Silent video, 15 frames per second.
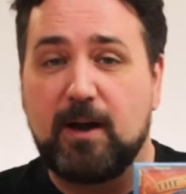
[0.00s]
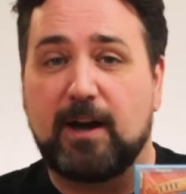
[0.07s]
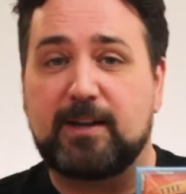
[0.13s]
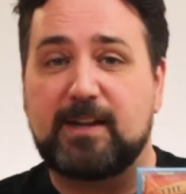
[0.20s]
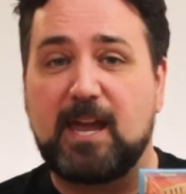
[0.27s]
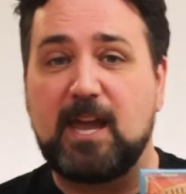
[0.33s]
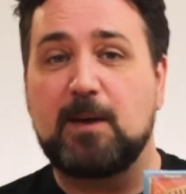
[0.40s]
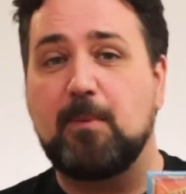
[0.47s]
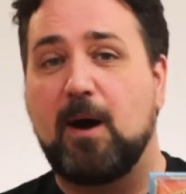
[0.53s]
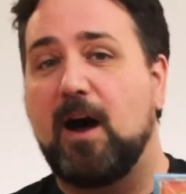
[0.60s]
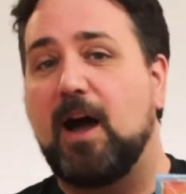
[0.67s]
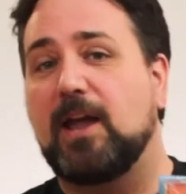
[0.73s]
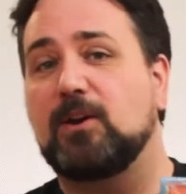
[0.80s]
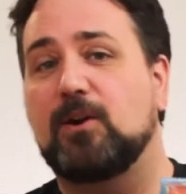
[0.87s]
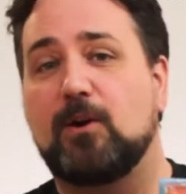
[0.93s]
a game
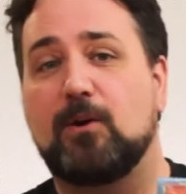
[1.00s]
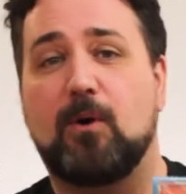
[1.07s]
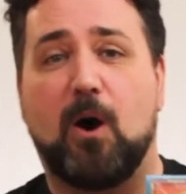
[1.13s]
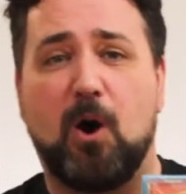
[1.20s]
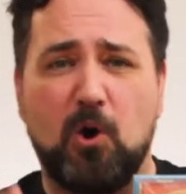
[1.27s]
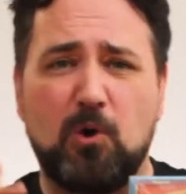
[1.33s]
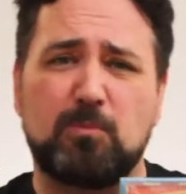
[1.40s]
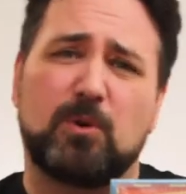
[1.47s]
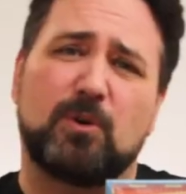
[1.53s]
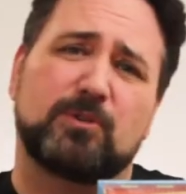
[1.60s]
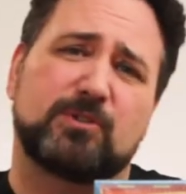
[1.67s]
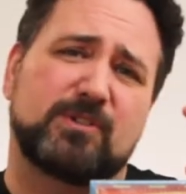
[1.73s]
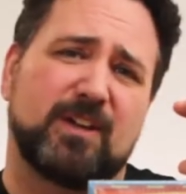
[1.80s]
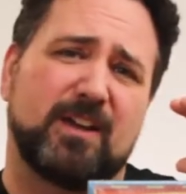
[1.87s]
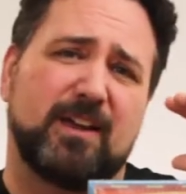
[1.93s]
I know
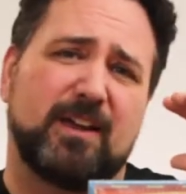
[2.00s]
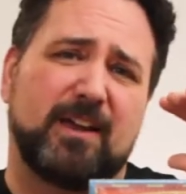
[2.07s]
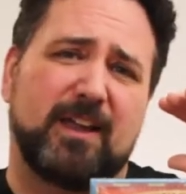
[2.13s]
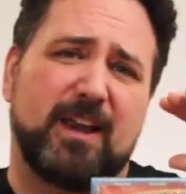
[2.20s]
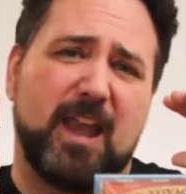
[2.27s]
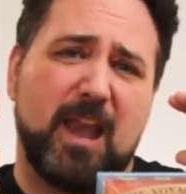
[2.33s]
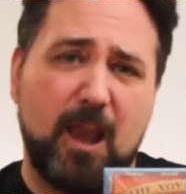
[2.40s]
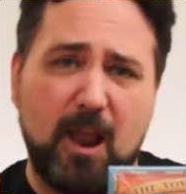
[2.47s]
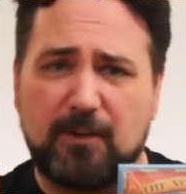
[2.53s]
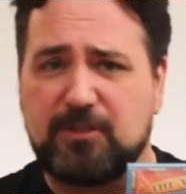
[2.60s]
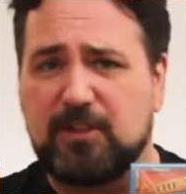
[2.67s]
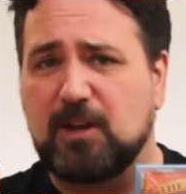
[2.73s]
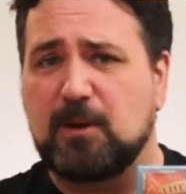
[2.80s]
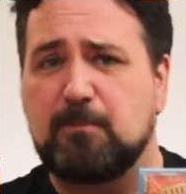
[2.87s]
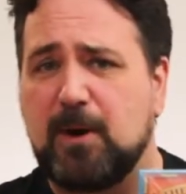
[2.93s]
almost
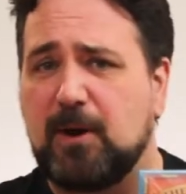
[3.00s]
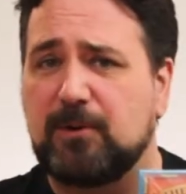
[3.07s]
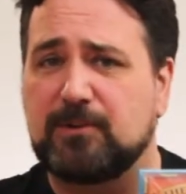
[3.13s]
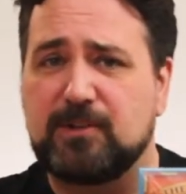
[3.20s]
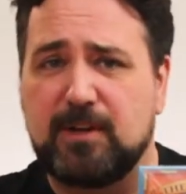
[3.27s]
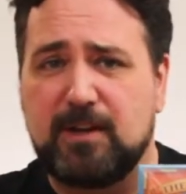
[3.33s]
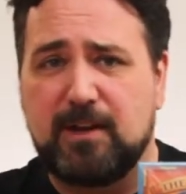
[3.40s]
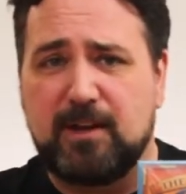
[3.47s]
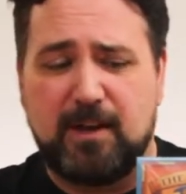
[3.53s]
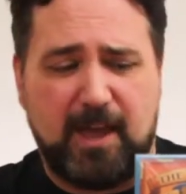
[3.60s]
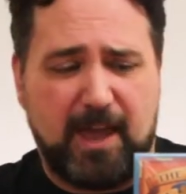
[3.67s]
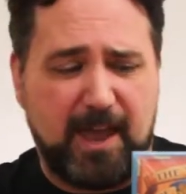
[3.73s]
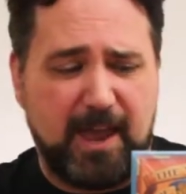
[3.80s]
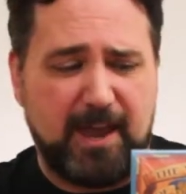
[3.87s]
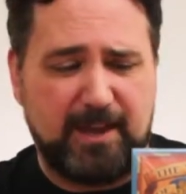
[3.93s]
nothing about,
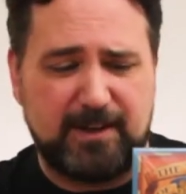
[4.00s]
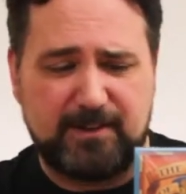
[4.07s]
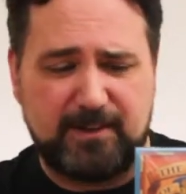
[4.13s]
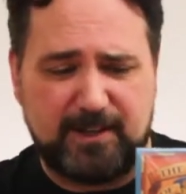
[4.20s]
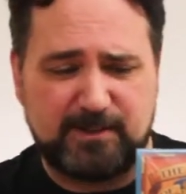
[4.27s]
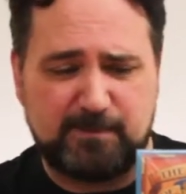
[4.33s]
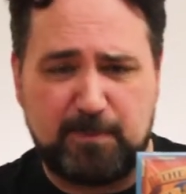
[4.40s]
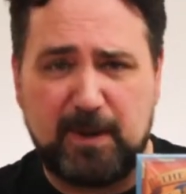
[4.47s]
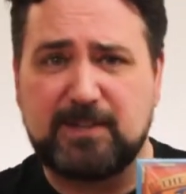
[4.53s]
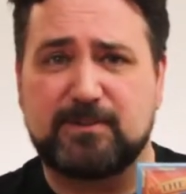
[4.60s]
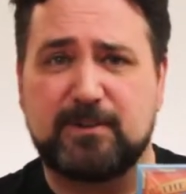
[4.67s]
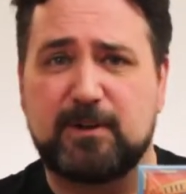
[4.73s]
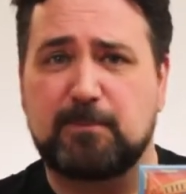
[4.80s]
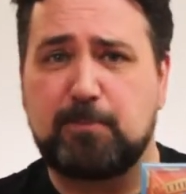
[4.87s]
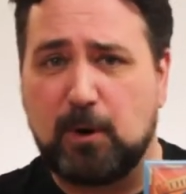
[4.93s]
and it's based
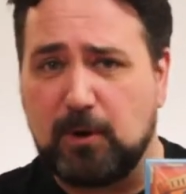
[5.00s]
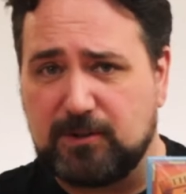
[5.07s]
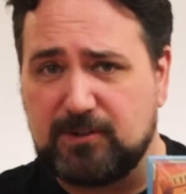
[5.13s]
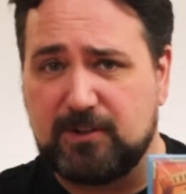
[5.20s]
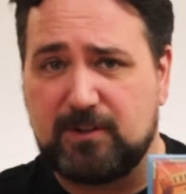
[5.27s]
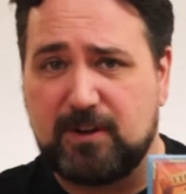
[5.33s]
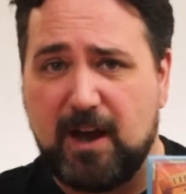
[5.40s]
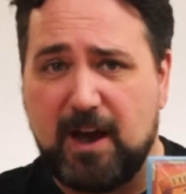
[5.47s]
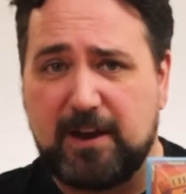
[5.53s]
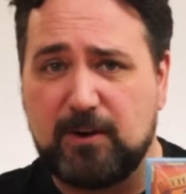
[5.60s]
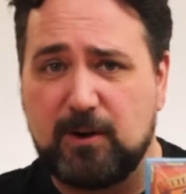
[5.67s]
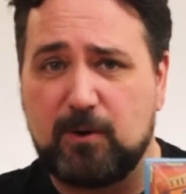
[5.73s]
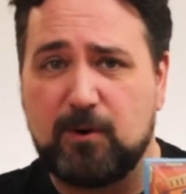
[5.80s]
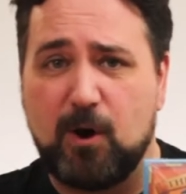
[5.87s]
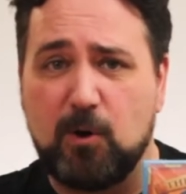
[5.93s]
on a person I
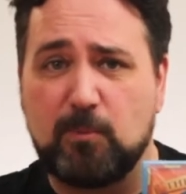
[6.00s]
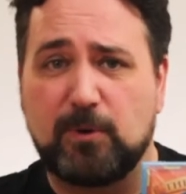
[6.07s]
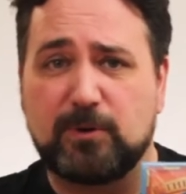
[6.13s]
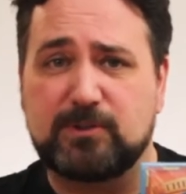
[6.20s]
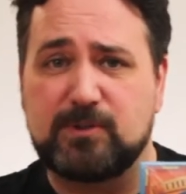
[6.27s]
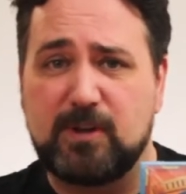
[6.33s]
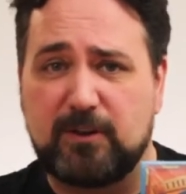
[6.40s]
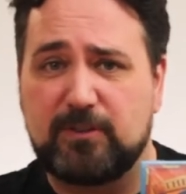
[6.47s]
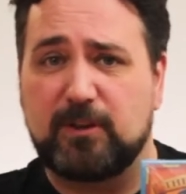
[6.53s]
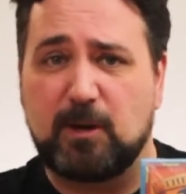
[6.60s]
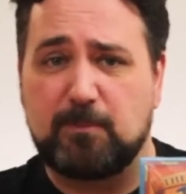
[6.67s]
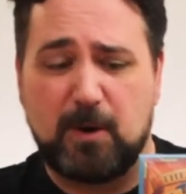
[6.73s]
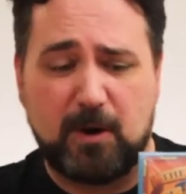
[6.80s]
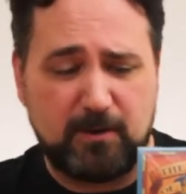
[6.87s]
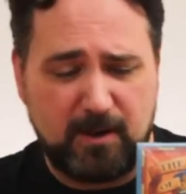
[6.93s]
know almost nothing
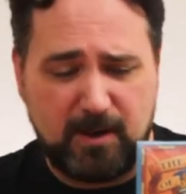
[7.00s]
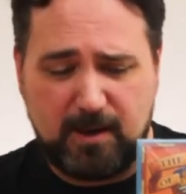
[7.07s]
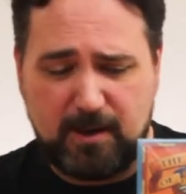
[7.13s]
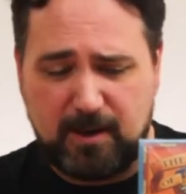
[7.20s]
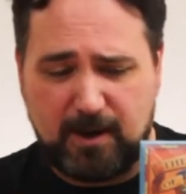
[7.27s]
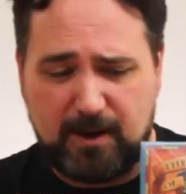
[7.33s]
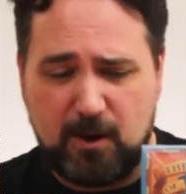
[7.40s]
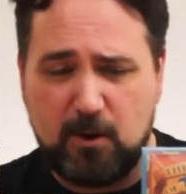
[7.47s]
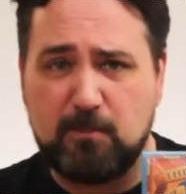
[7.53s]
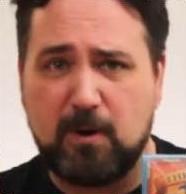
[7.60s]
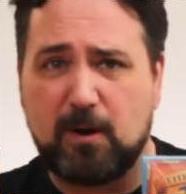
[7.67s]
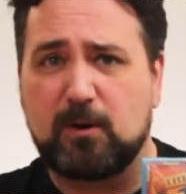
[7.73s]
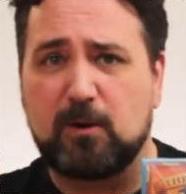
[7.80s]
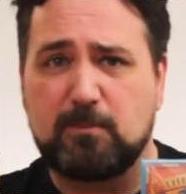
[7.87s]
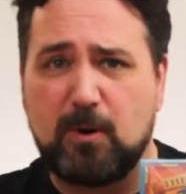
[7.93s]
about. I know
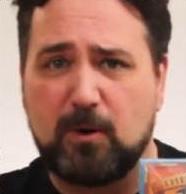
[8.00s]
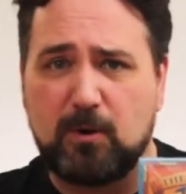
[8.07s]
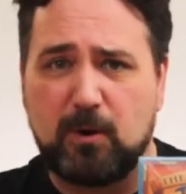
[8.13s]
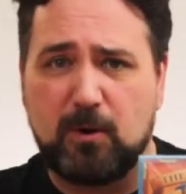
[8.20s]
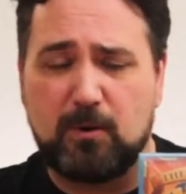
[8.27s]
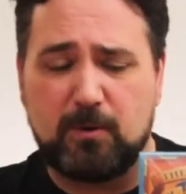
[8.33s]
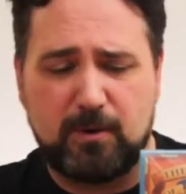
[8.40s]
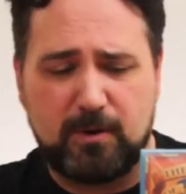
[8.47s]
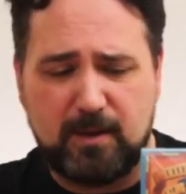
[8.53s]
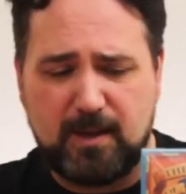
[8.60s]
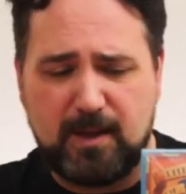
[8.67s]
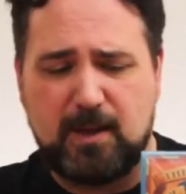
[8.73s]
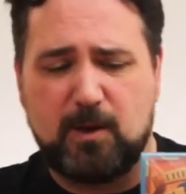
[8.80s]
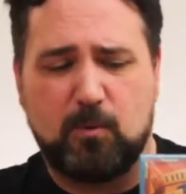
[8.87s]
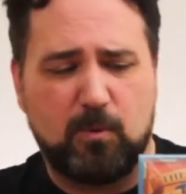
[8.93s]
Marco Polo
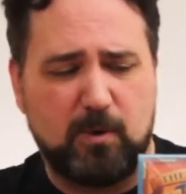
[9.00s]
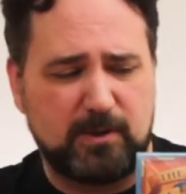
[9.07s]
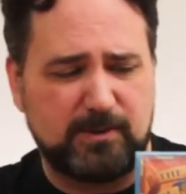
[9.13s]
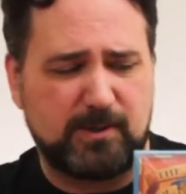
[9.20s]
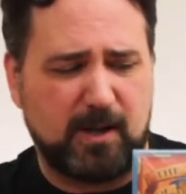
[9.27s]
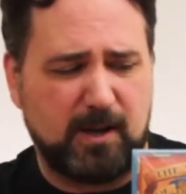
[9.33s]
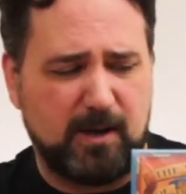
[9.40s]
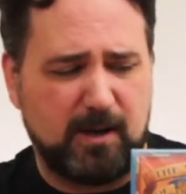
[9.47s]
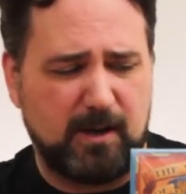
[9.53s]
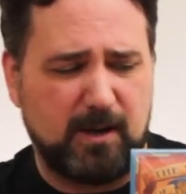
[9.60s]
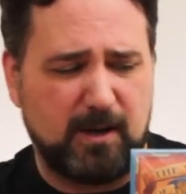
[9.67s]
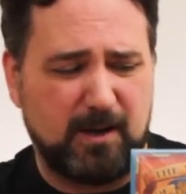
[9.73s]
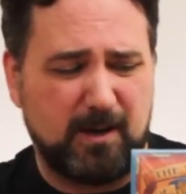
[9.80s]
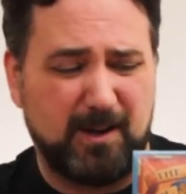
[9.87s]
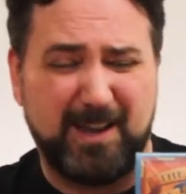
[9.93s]
was
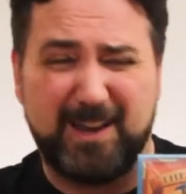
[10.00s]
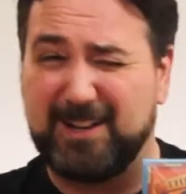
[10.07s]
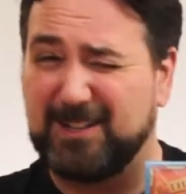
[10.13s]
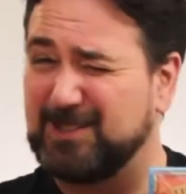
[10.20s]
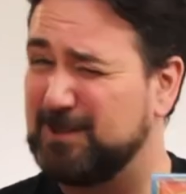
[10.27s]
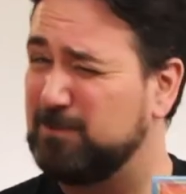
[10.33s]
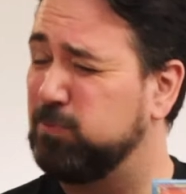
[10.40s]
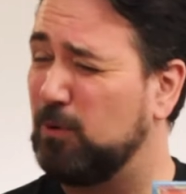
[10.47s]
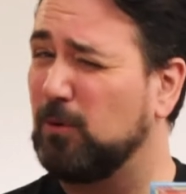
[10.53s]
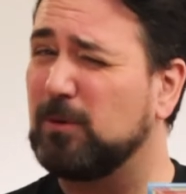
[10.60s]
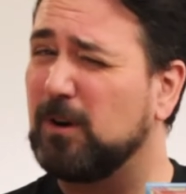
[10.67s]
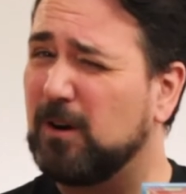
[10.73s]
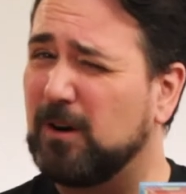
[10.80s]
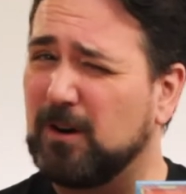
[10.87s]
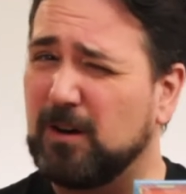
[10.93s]
uh, an
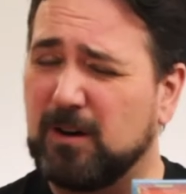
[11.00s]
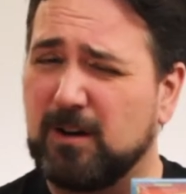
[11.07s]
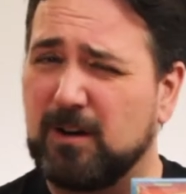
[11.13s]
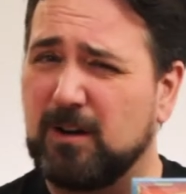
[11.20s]
explorer